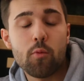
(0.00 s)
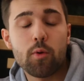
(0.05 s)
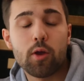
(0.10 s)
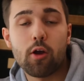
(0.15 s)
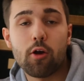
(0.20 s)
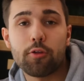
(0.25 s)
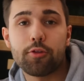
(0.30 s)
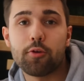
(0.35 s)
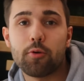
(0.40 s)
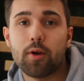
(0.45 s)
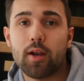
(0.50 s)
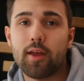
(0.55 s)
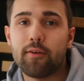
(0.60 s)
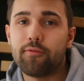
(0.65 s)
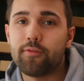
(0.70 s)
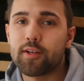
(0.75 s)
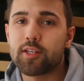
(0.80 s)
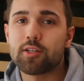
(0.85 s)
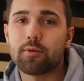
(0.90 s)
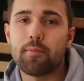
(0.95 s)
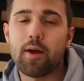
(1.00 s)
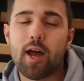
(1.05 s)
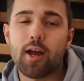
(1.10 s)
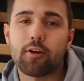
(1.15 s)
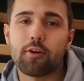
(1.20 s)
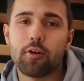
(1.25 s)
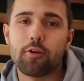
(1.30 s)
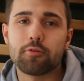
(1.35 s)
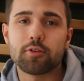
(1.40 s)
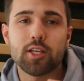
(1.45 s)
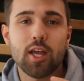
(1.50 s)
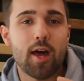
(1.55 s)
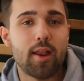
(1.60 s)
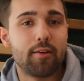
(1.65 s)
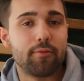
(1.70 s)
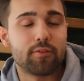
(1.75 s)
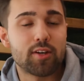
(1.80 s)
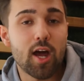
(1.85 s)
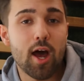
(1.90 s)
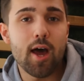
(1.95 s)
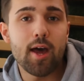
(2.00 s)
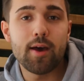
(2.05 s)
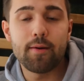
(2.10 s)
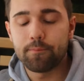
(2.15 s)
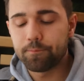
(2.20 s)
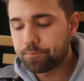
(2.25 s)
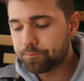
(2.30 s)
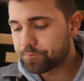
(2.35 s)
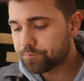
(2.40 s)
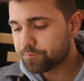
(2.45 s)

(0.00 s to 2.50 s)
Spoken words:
We go through an if fits your macros kind of diet,